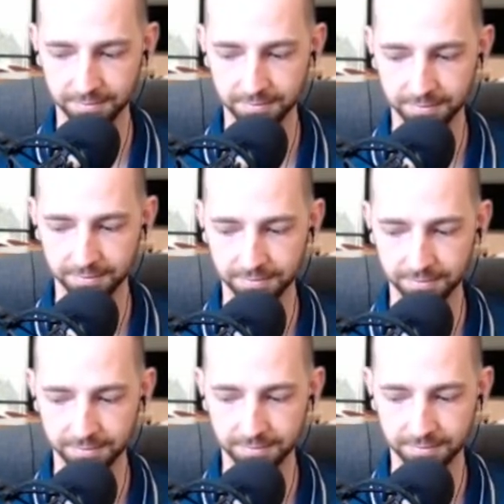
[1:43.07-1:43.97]

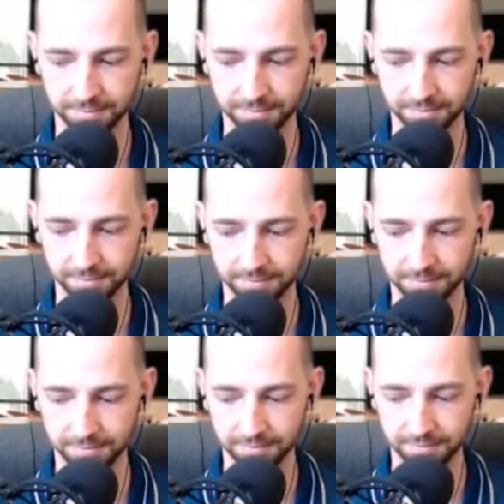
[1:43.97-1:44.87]

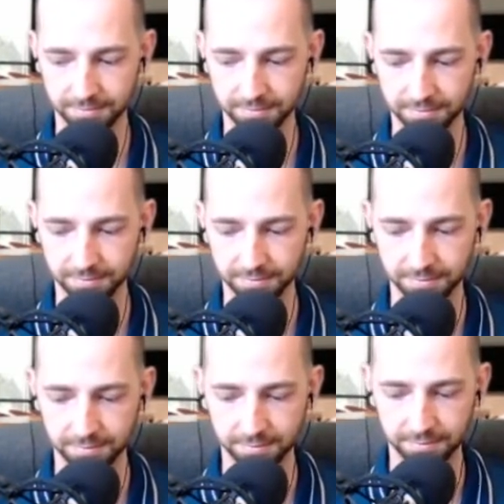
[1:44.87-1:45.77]

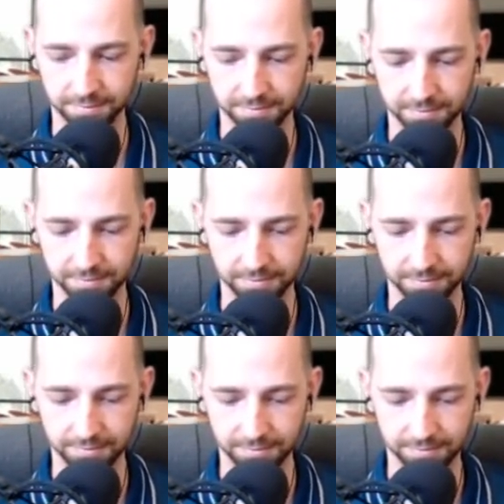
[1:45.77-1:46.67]

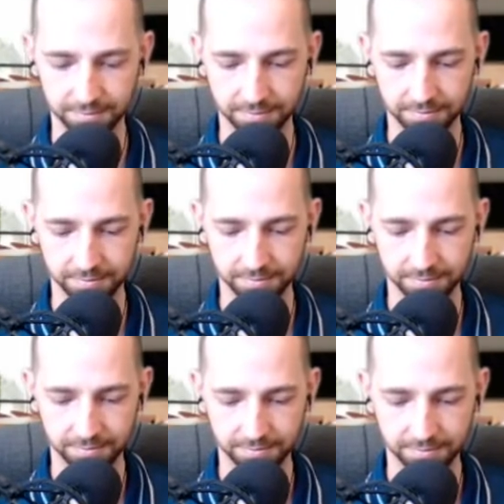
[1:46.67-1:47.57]

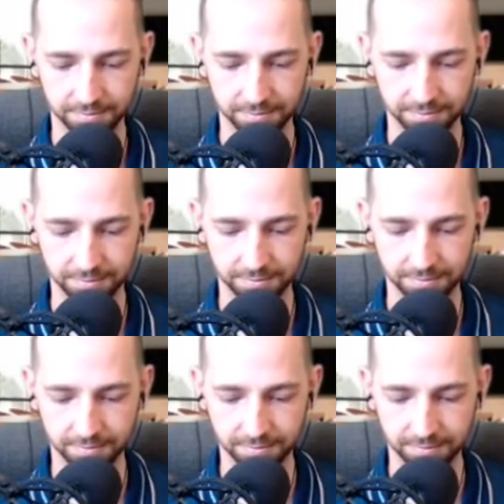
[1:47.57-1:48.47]

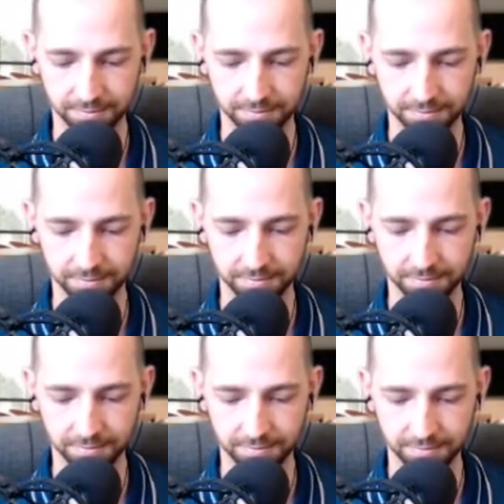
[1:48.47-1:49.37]

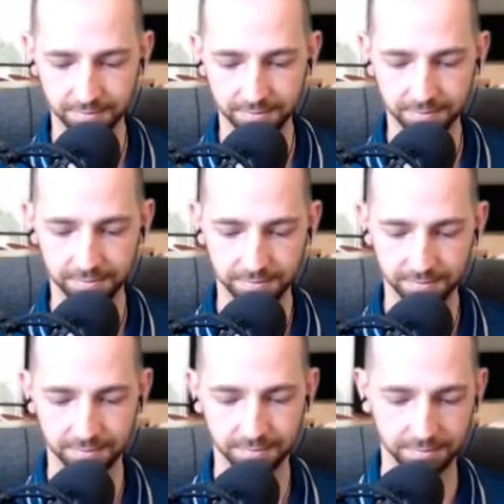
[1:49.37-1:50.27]

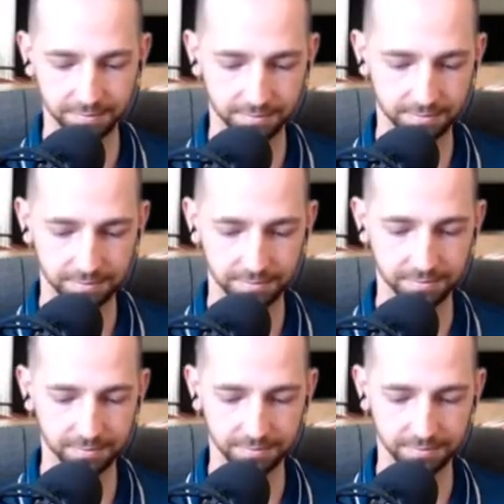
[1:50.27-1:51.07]
The person shown says nothing.